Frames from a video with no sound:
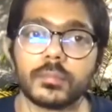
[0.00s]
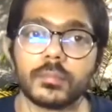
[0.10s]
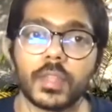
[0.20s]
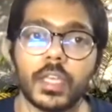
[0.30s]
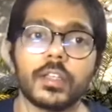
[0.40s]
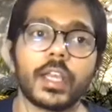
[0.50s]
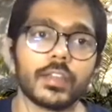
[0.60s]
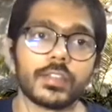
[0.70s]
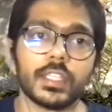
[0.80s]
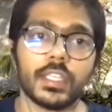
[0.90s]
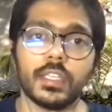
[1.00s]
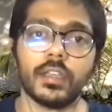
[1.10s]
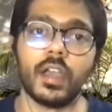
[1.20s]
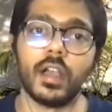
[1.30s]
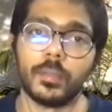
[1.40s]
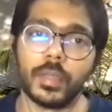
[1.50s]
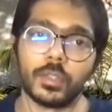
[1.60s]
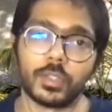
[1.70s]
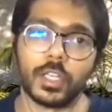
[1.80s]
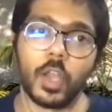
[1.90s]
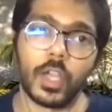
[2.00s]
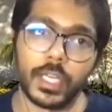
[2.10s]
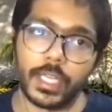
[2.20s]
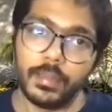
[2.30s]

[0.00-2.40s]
And you kind of see me go through the login again.